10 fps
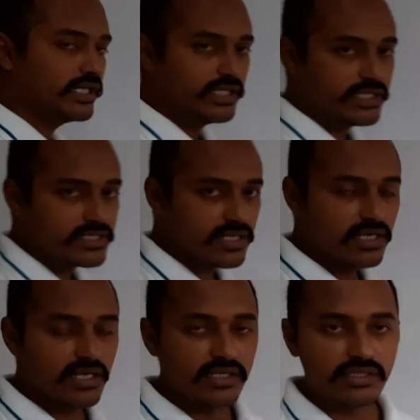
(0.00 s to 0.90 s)
it is
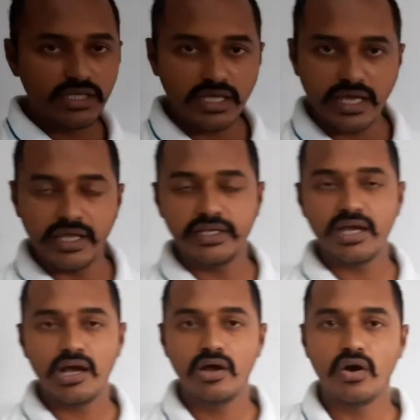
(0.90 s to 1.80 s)
the
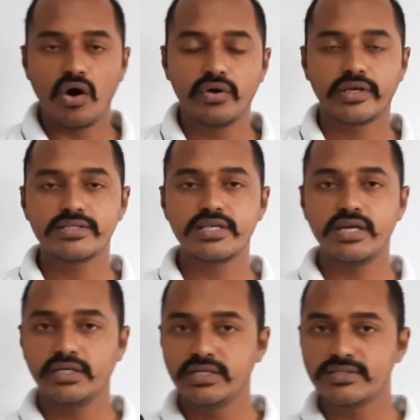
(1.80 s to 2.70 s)
area, or you can say
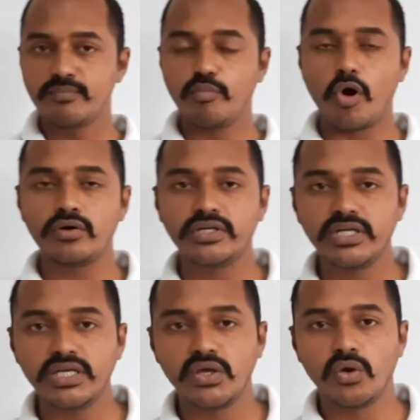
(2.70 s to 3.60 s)
it is the
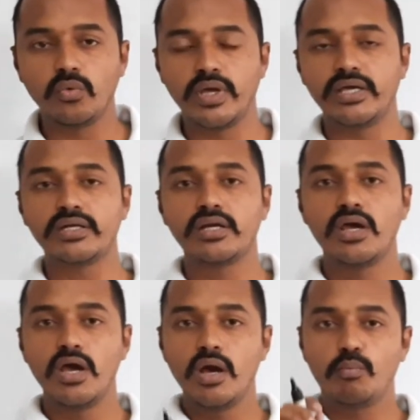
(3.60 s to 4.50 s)
boundary where
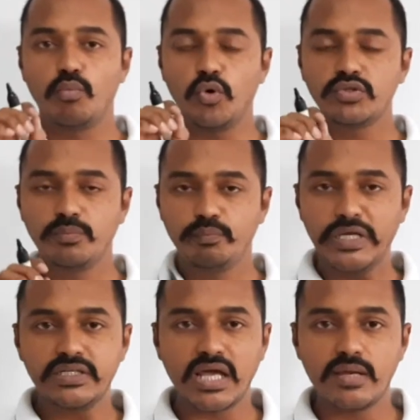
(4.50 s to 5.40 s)
both
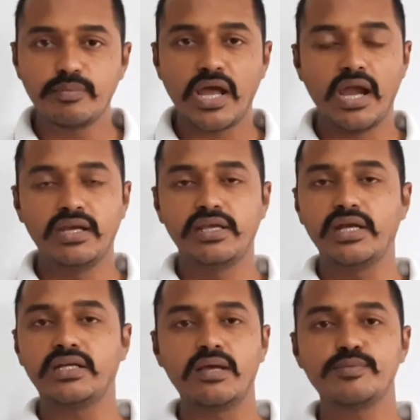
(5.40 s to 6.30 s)
p-type and
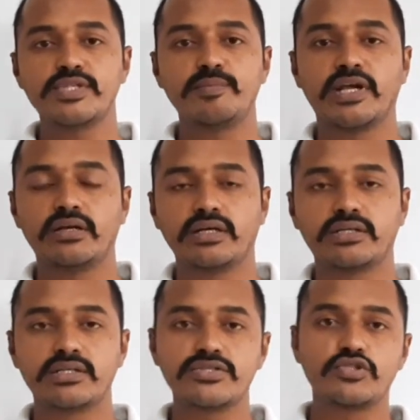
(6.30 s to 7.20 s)
n-type
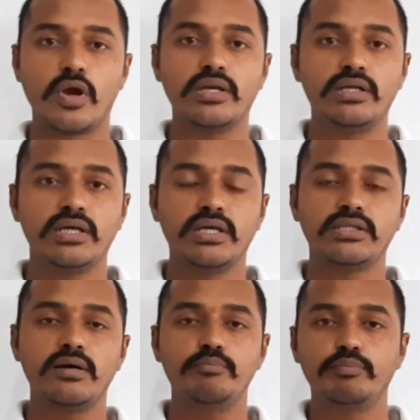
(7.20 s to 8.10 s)
semiconductors joined in
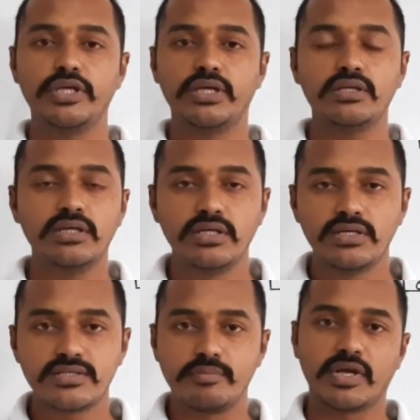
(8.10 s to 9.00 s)
the PN
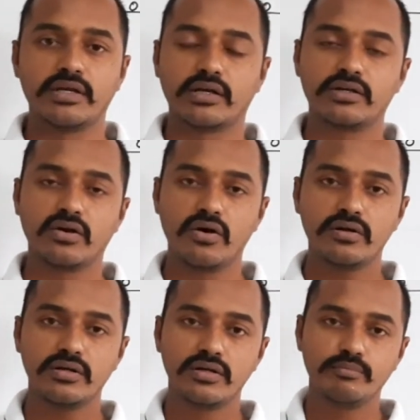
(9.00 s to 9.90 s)
semiconductor or
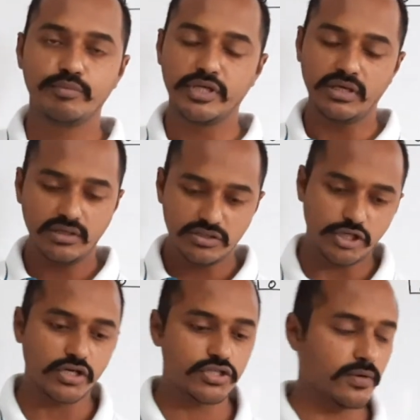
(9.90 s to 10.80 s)
PN
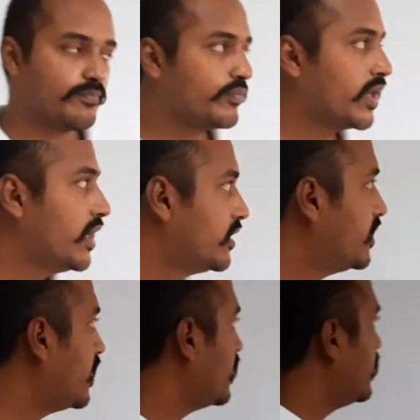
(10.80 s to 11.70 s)
junction.
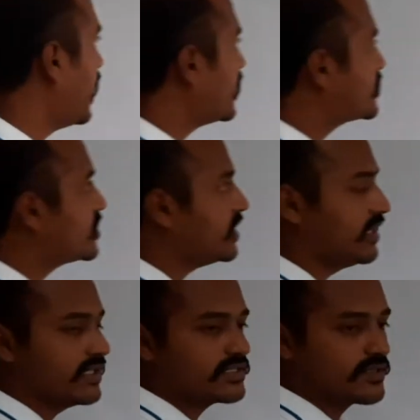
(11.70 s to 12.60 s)
Then next
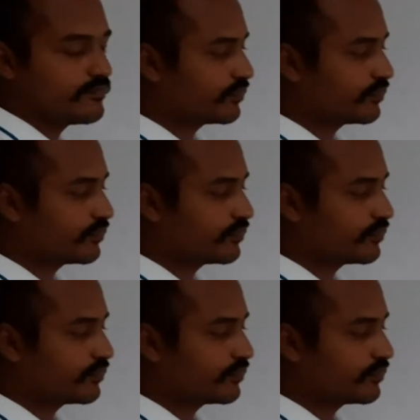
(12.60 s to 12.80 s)
is